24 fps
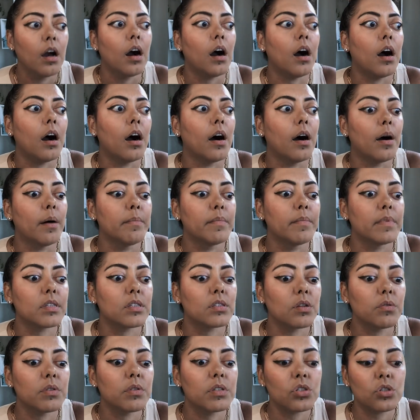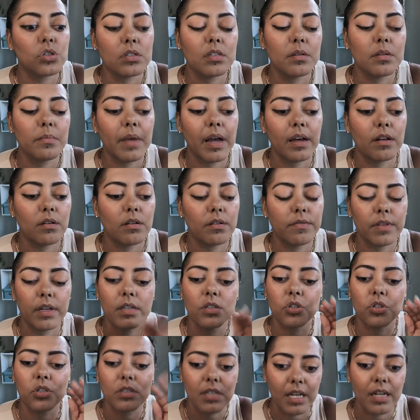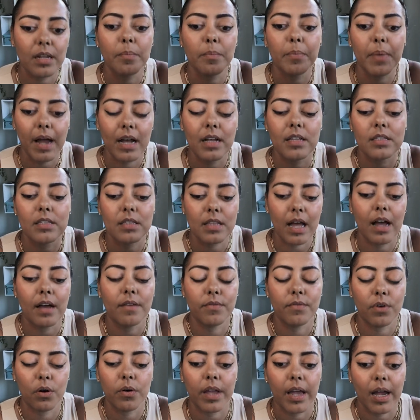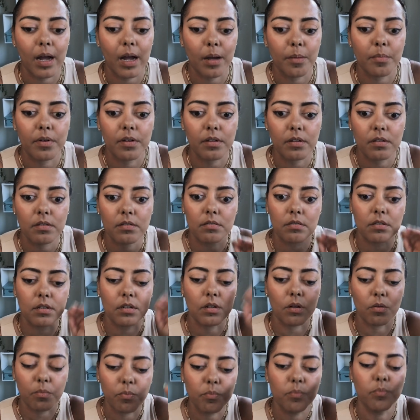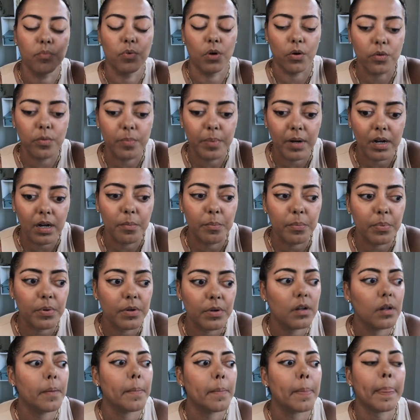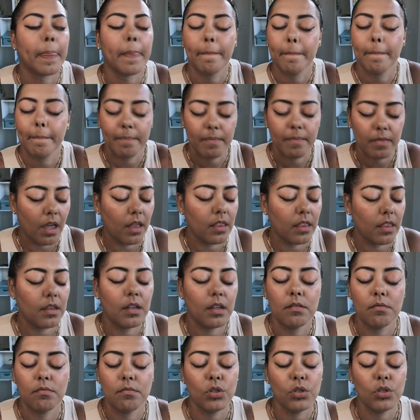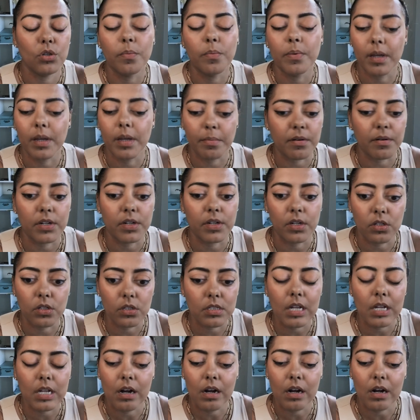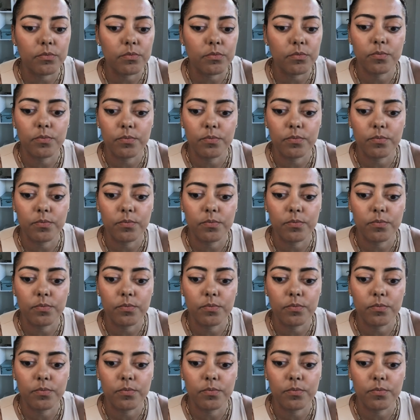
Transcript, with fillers: Um, so it's just a matter of like just getting past that vocab, you know, road bump, and then you'll be able to figure this out.